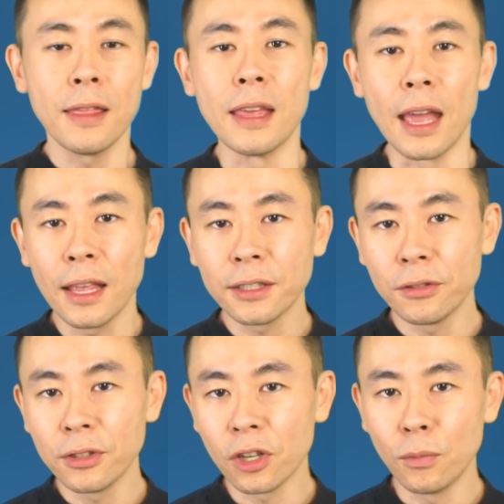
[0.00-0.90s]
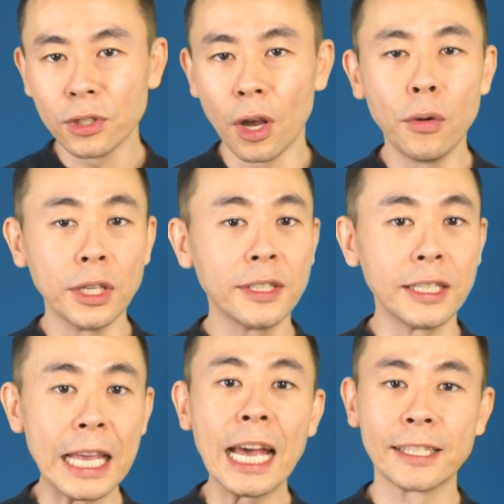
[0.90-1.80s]
The answer is almost always
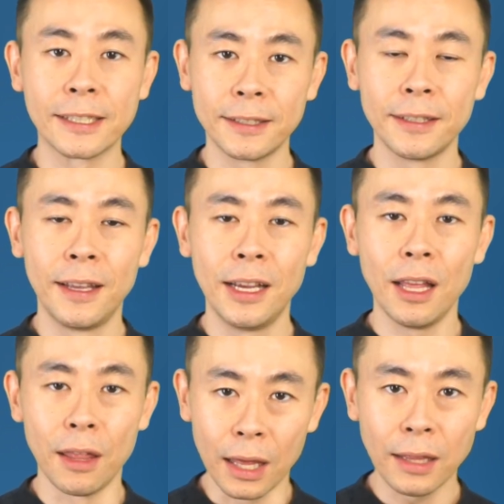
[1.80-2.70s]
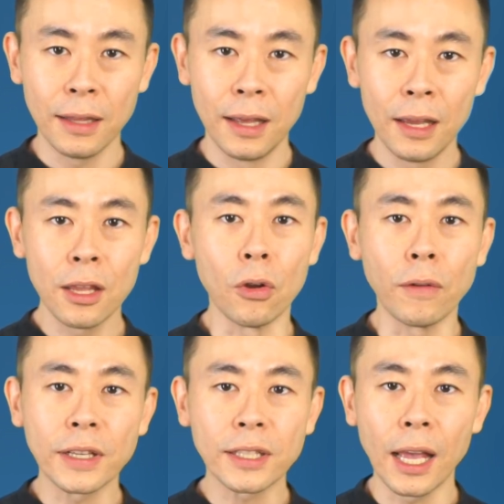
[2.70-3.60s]
yes. Then your
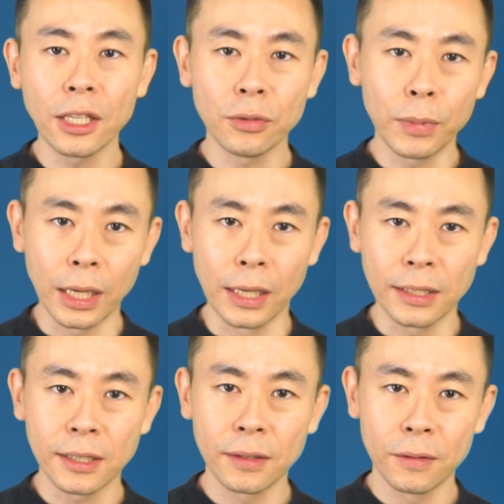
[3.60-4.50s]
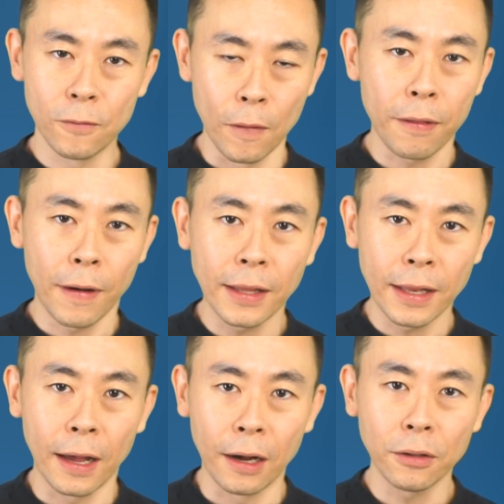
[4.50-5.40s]
investigation begins with
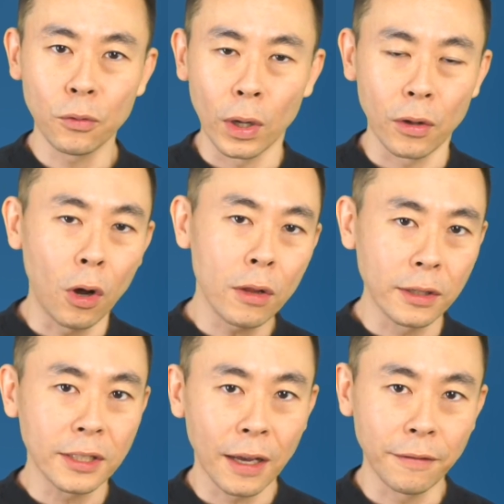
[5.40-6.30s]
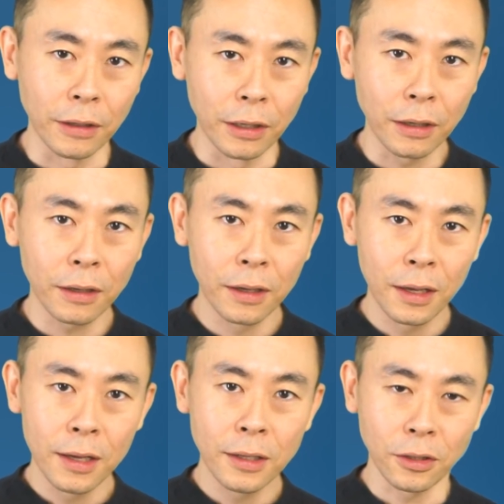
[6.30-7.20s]
finding out what others have learned
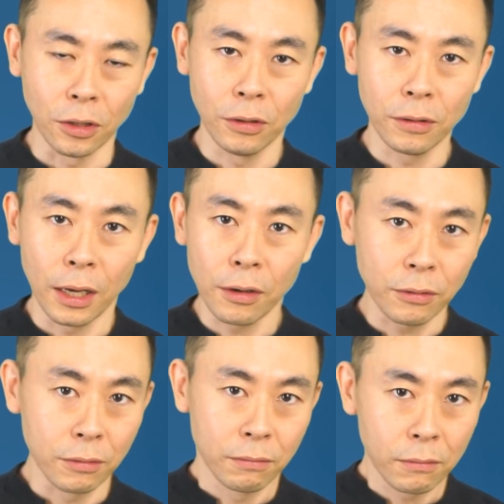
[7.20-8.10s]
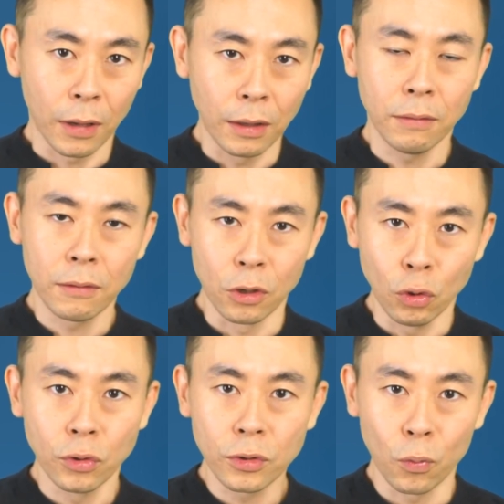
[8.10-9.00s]
so that you can
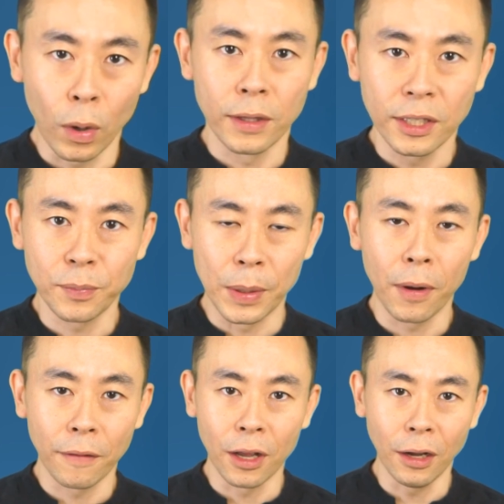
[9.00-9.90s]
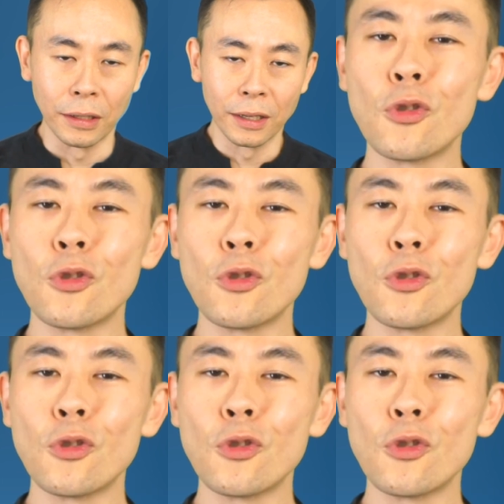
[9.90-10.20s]
use what these people have done.